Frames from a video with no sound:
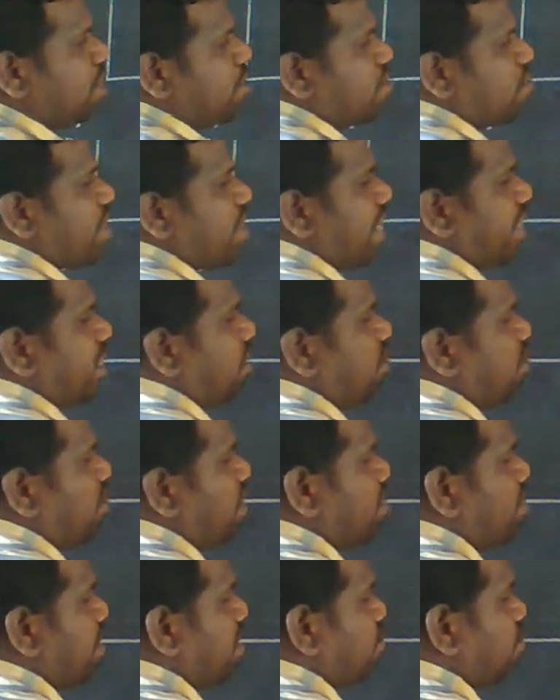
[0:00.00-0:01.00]
fact of
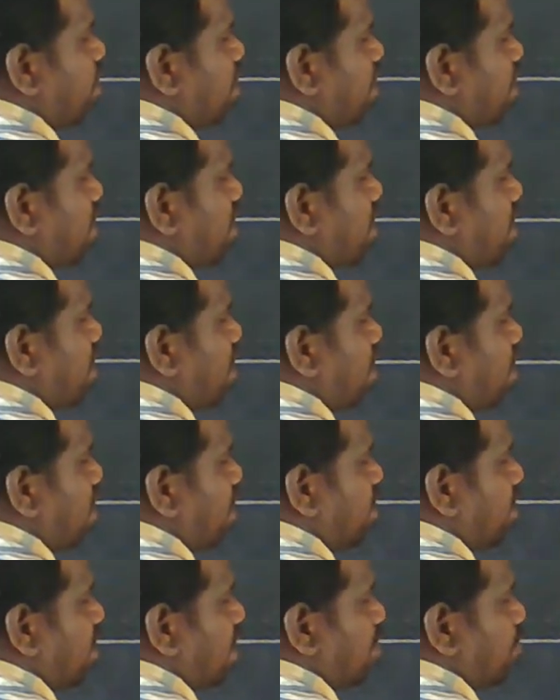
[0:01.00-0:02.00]
1 means what here,
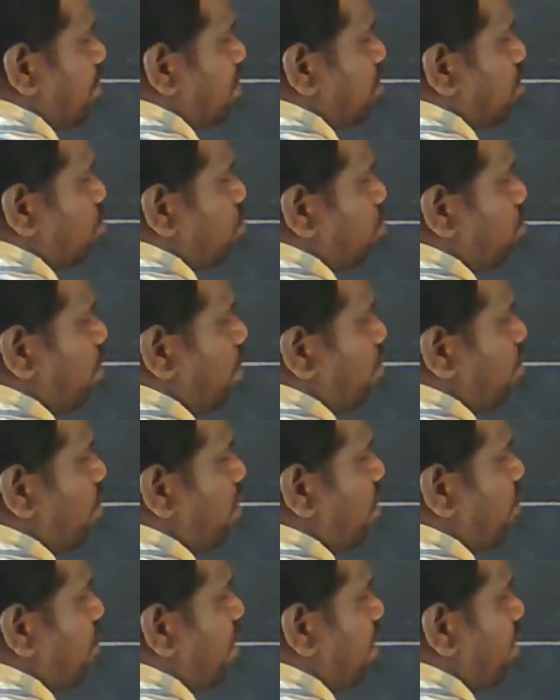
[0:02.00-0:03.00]
that means only
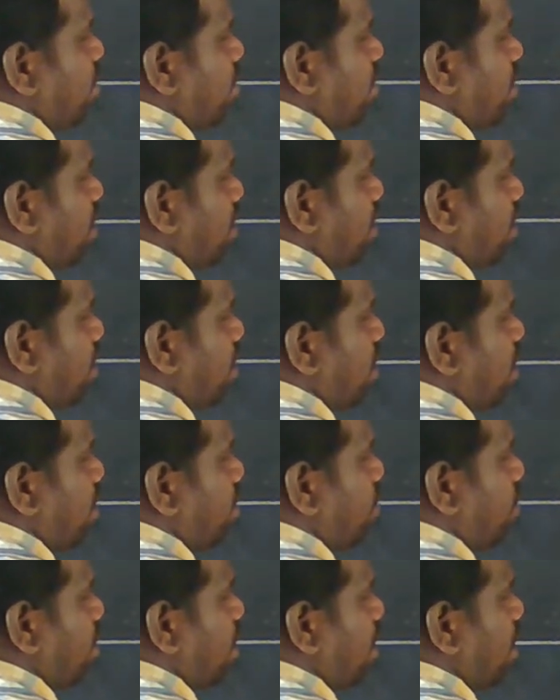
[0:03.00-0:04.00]
1 value here.
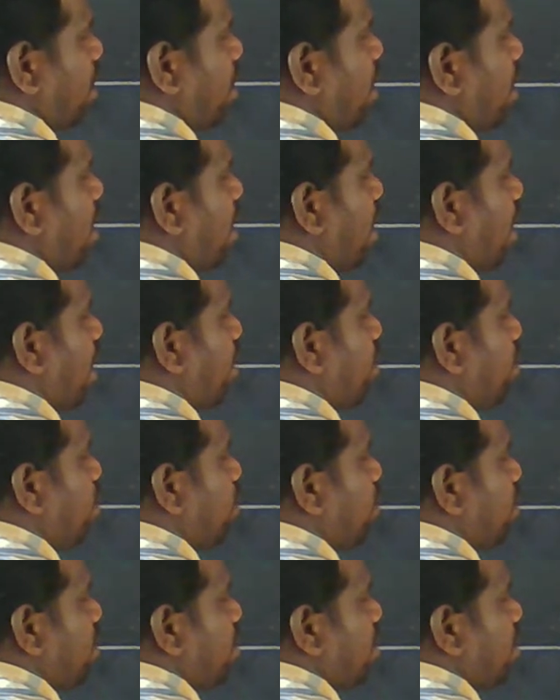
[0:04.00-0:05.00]
Okay, and
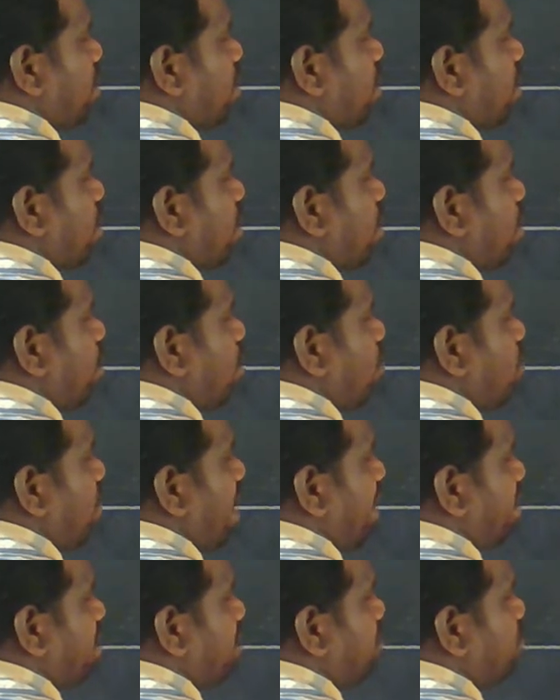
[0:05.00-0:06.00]
over here
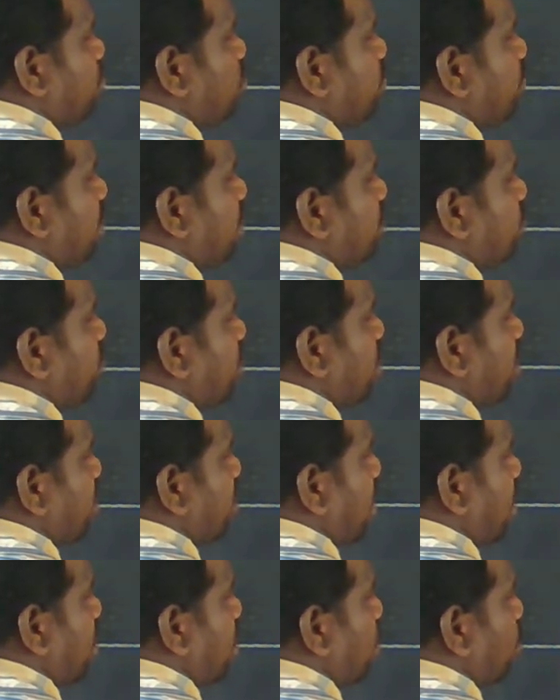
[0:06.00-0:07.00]
fact of 2 means what
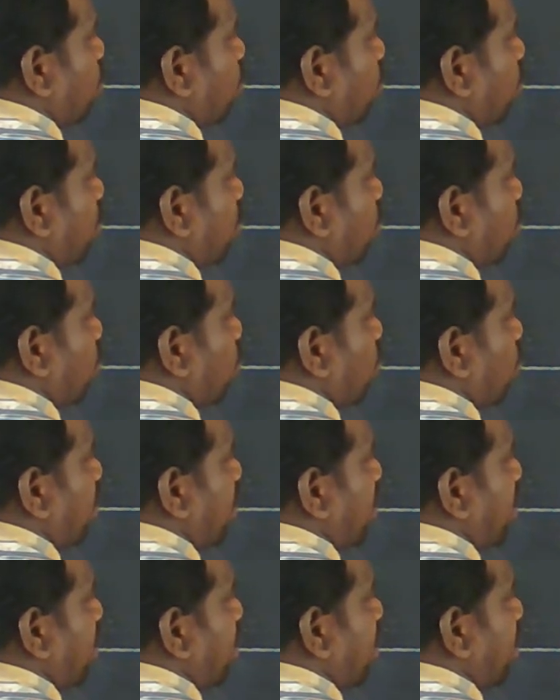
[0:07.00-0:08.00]
here, 2 into
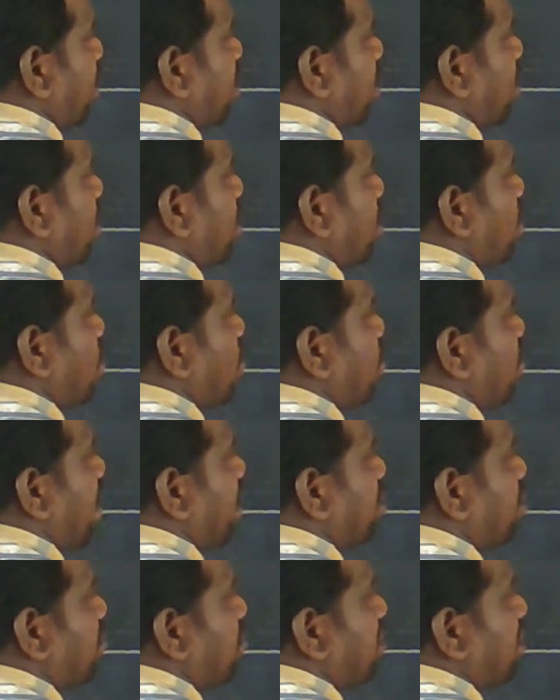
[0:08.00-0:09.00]
1 here.
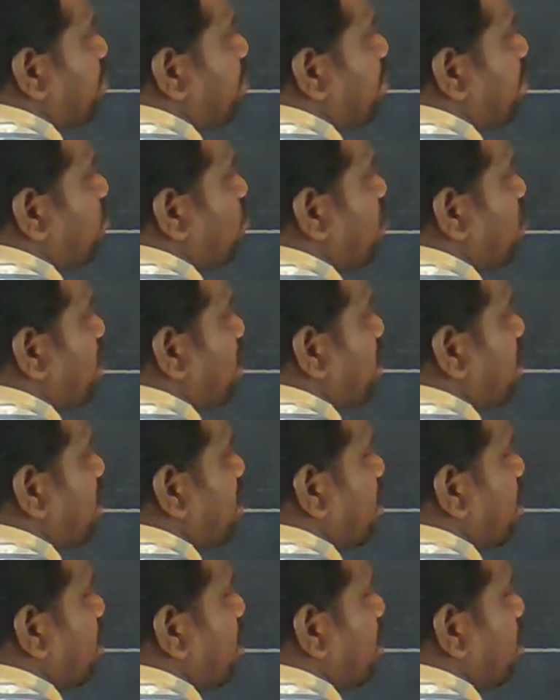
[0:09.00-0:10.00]
Fact of 3 means what
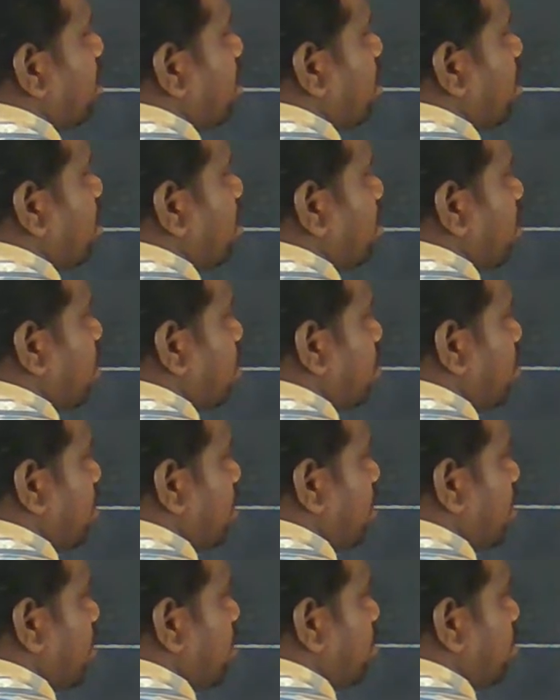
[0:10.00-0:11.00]
here,
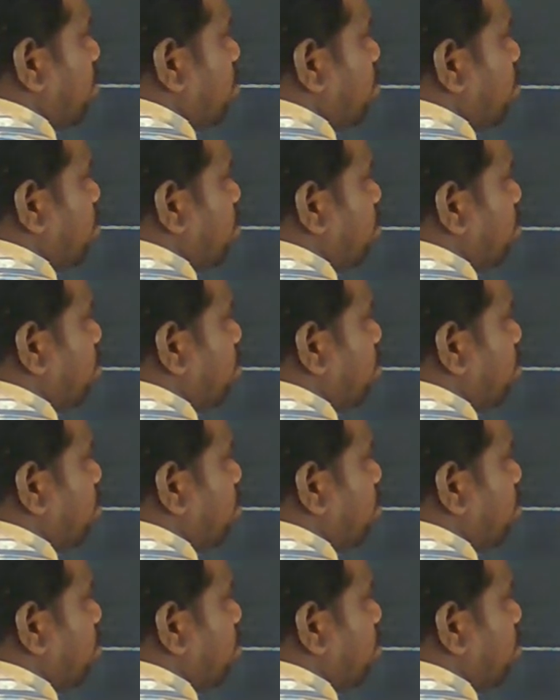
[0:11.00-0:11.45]
3 into